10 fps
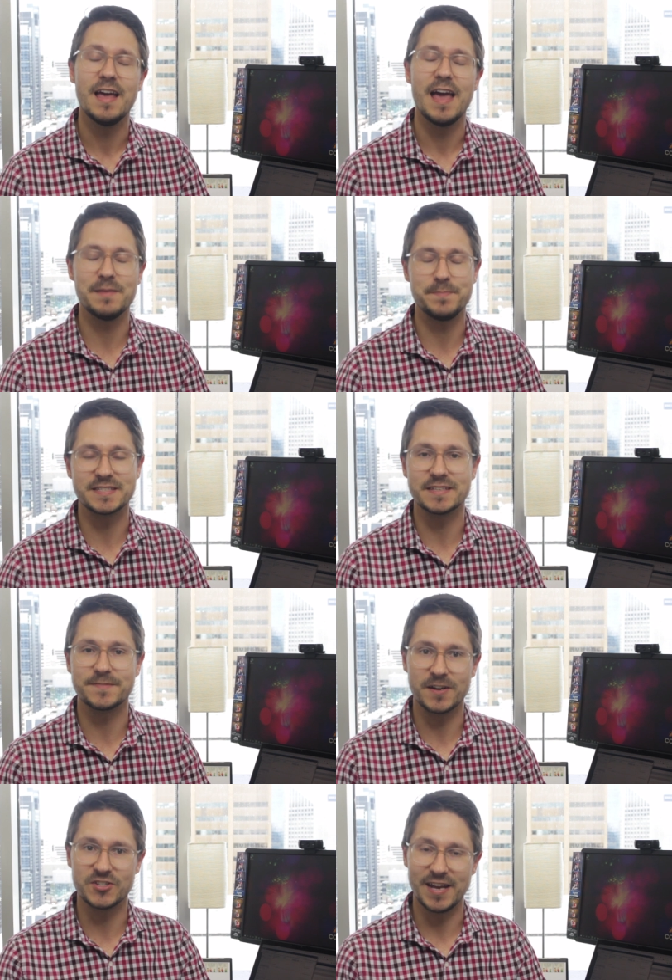and business
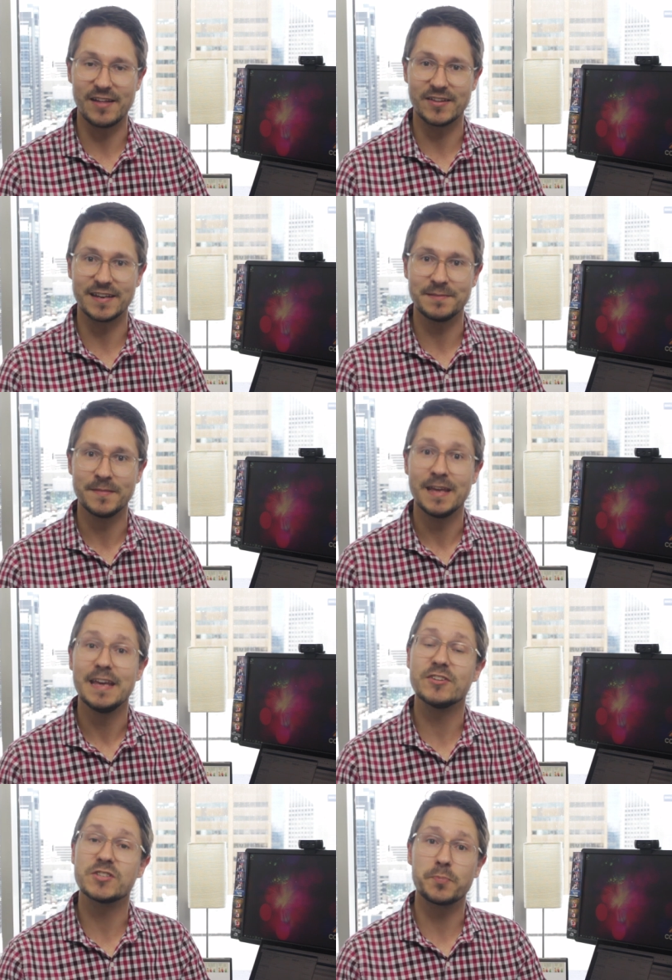functionality.
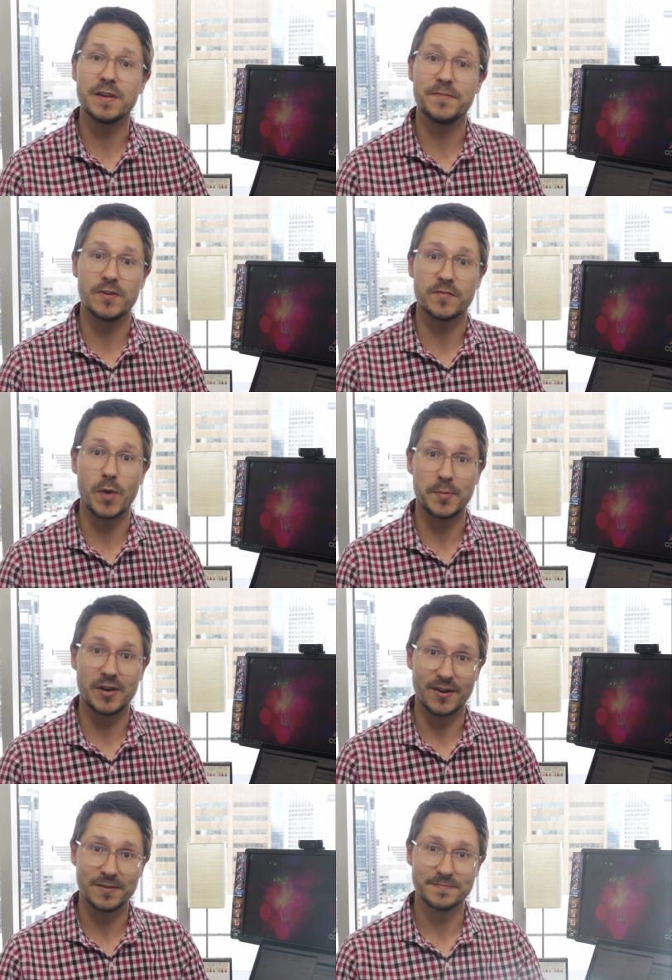Here's a preview of the webinar.